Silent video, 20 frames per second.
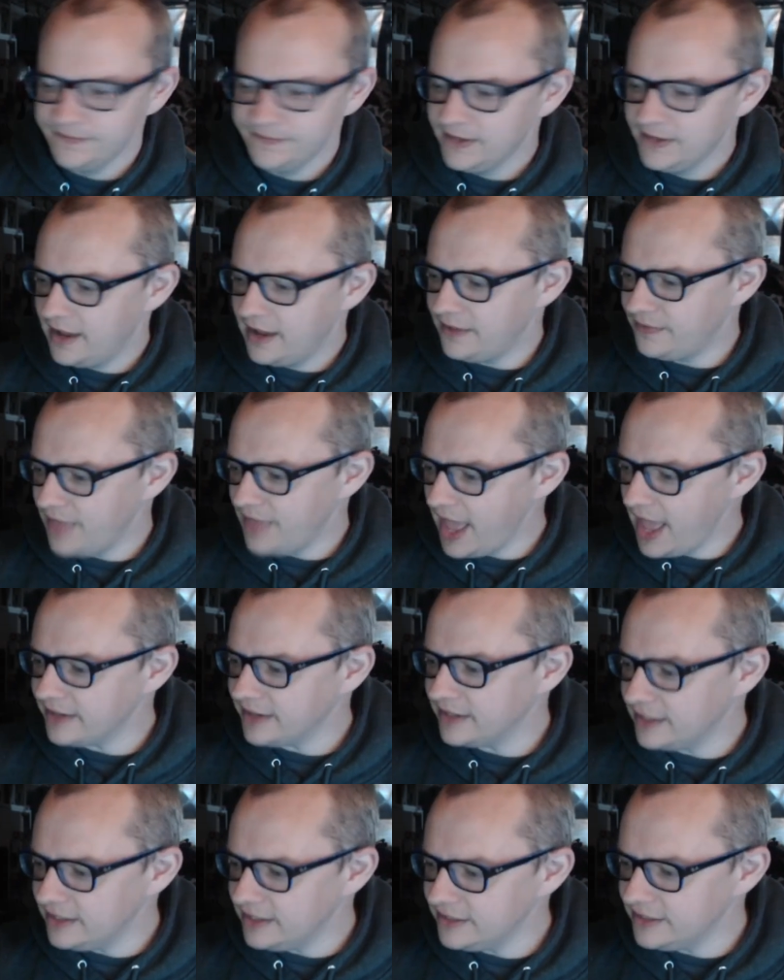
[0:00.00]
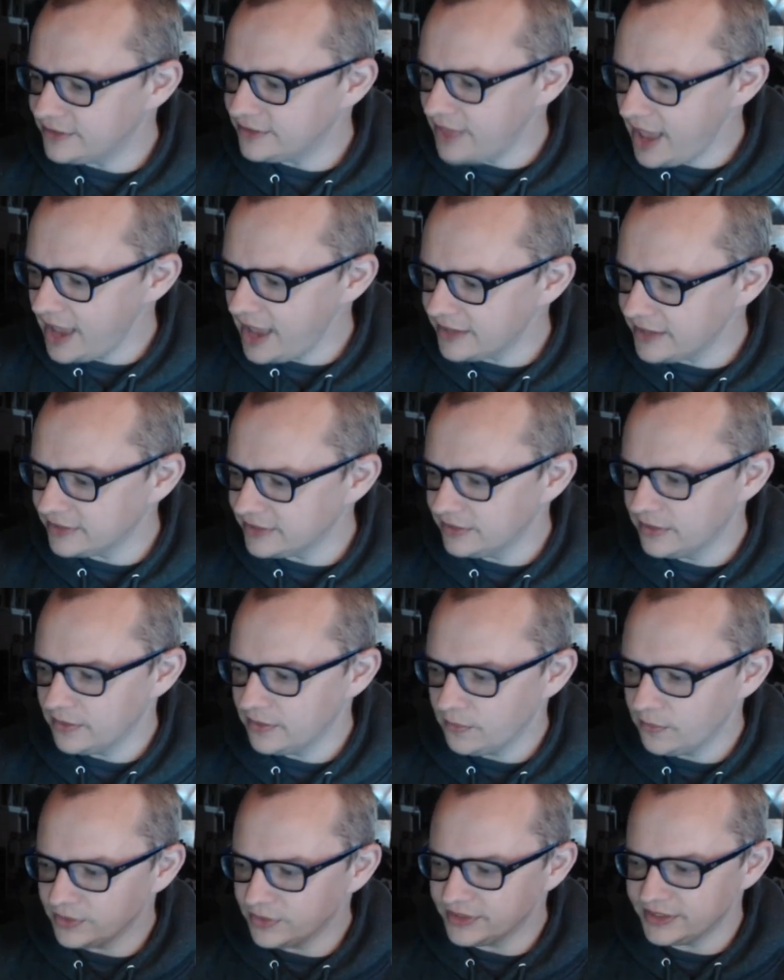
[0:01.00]
And that is that.
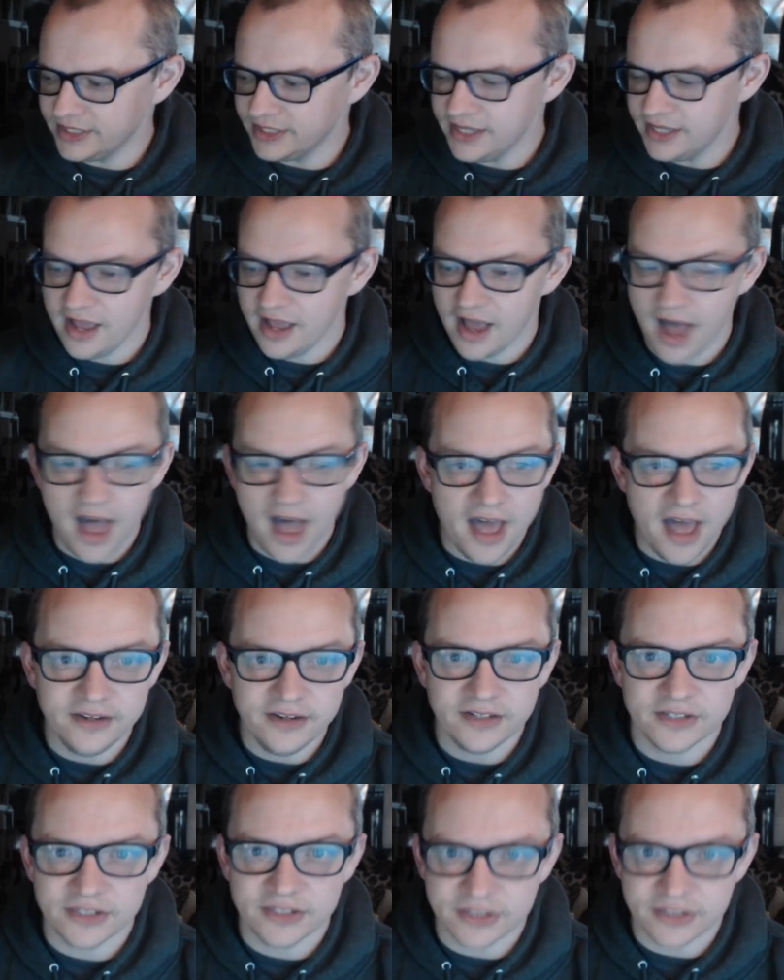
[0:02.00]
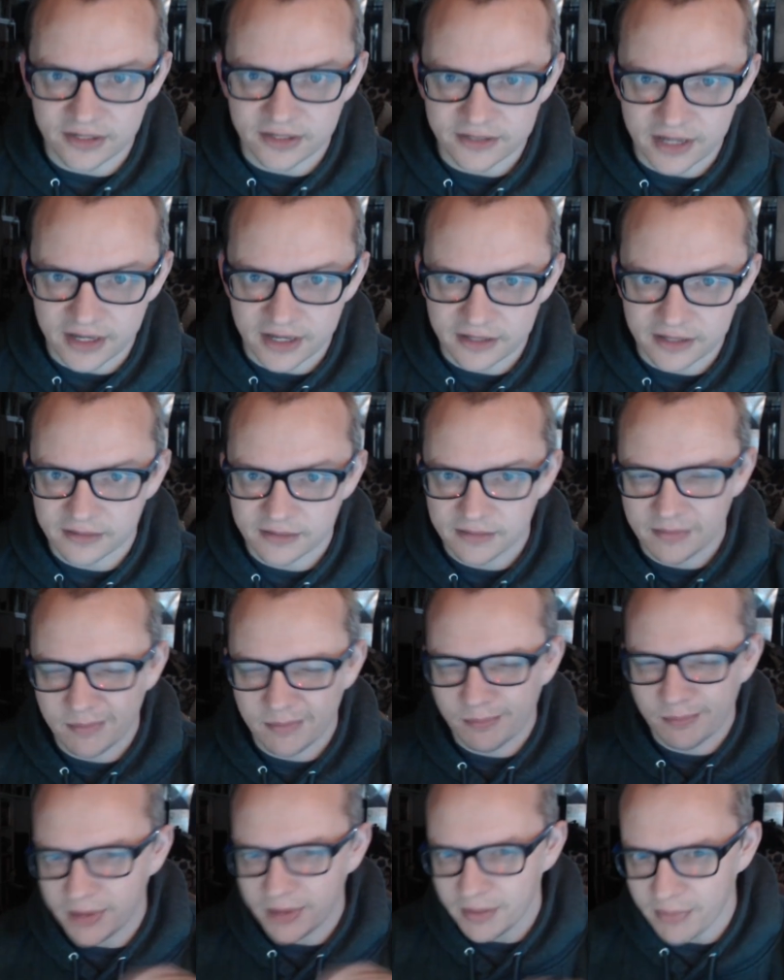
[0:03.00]
We'll see you on Sunday,
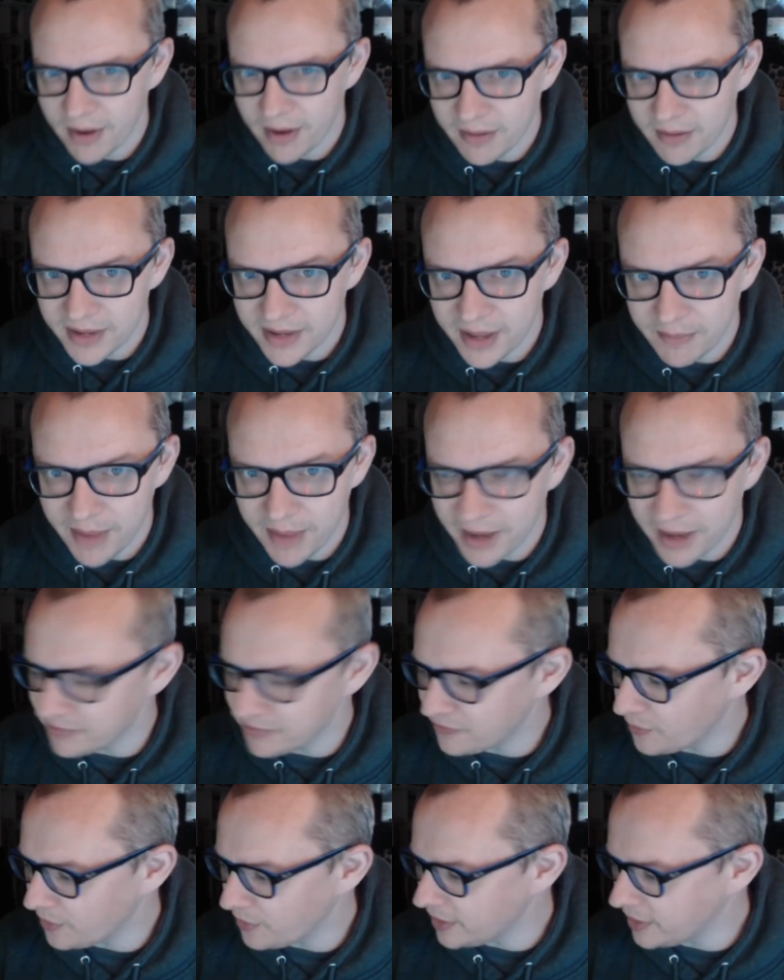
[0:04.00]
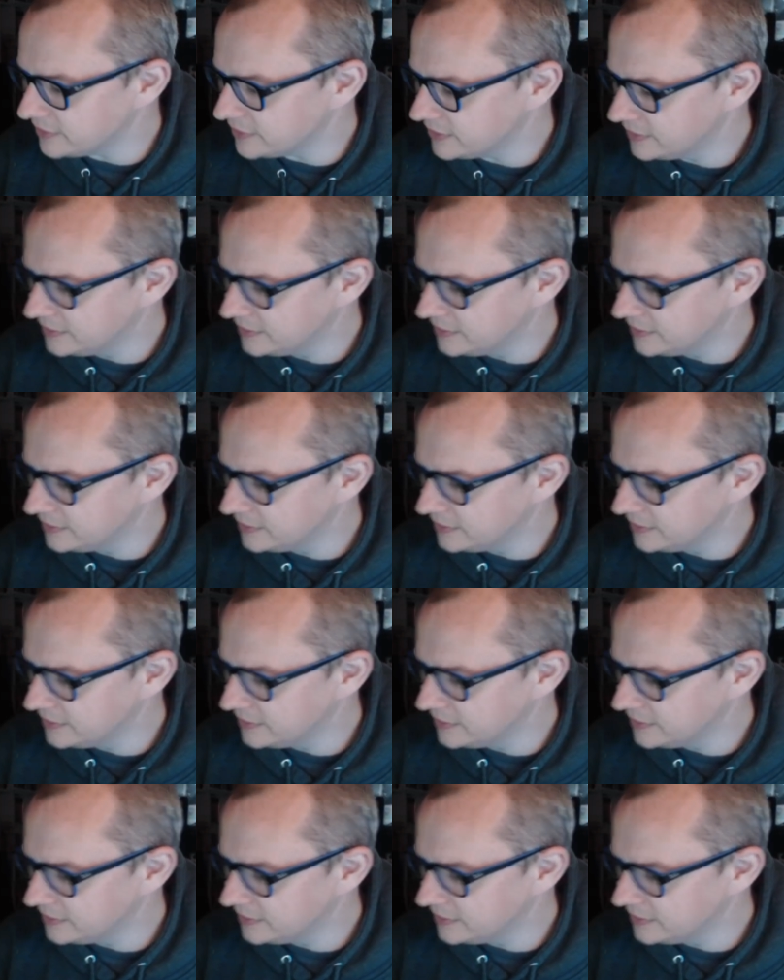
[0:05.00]
but I'll probably be back beforehand.